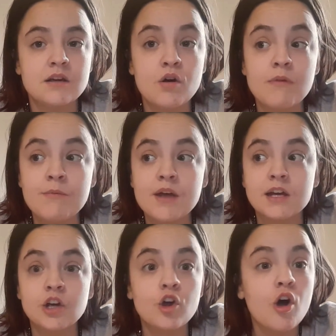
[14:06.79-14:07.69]
or maybe I
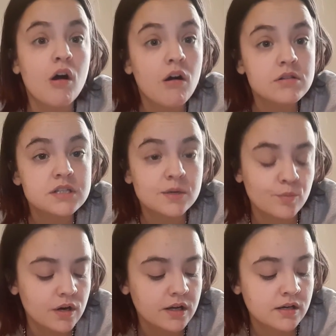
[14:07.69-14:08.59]
can call
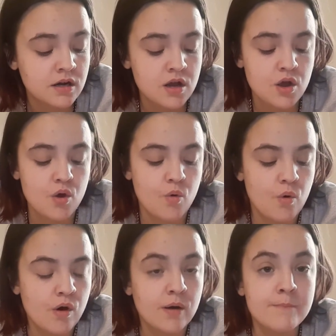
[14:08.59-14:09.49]
someone
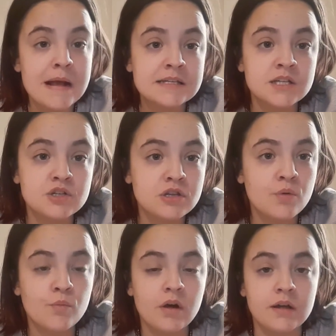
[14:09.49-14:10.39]
or message
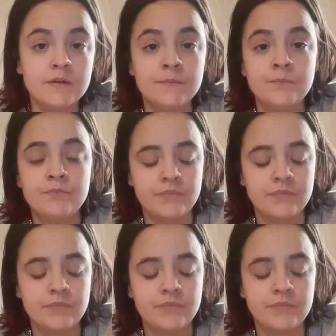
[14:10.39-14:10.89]
someone.